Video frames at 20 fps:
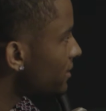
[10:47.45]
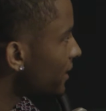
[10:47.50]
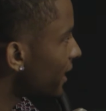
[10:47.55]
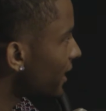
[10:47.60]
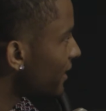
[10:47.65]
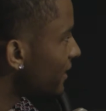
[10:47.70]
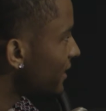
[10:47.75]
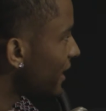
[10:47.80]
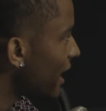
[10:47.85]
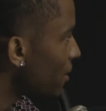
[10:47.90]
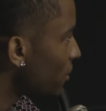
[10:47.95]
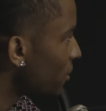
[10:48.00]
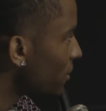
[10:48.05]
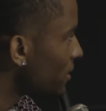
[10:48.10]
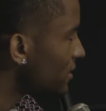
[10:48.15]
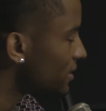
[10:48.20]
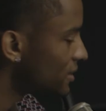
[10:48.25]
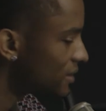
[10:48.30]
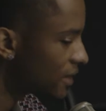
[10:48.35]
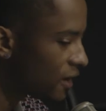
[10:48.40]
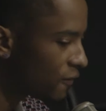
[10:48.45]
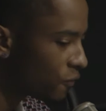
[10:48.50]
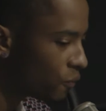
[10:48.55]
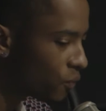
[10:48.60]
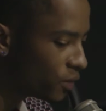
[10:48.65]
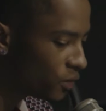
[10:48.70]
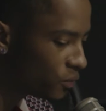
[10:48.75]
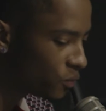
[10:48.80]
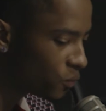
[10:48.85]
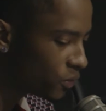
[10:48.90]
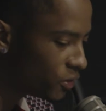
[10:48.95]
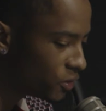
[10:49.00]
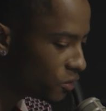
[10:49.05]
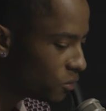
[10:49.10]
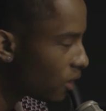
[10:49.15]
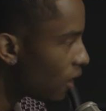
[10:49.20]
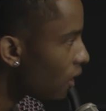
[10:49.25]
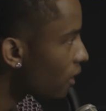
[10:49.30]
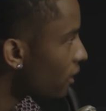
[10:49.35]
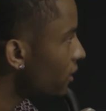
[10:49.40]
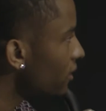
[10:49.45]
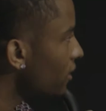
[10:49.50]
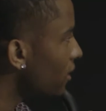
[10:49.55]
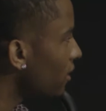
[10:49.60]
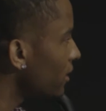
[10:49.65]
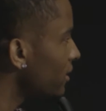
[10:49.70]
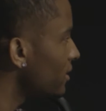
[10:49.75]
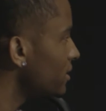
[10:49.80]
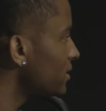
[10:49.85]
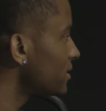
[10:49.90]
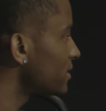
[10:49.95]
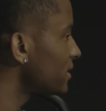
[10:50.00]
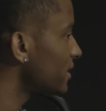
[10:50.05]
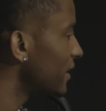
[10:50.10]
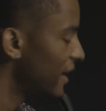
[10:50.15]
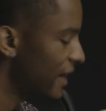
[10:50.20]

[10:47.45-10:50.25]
Like, that was, when you are an artist